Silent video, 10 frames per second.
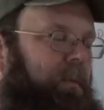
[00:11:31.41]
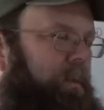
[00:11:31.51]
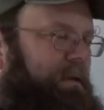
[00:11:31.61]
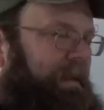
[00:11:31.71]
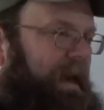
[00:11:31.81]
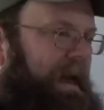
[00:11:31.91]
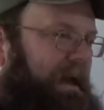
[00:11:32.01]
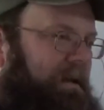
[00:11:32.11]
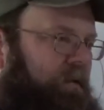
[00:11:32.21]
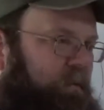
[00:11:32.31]
What the
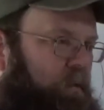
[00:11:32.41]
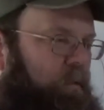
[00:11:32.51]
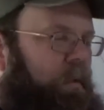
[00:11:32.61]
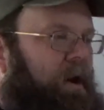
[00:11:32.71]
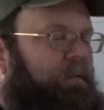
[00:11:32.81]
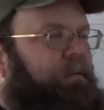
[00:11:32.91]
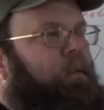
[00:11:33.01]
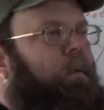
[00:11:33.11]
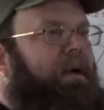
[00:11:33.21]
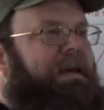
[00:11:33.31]
heck is 4 pi over
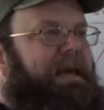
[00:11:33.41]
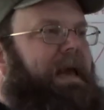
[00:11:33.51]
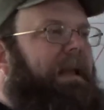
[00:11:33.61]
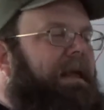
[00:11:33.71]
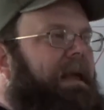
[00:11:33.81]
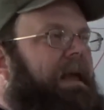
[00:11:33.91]
3? Well, again,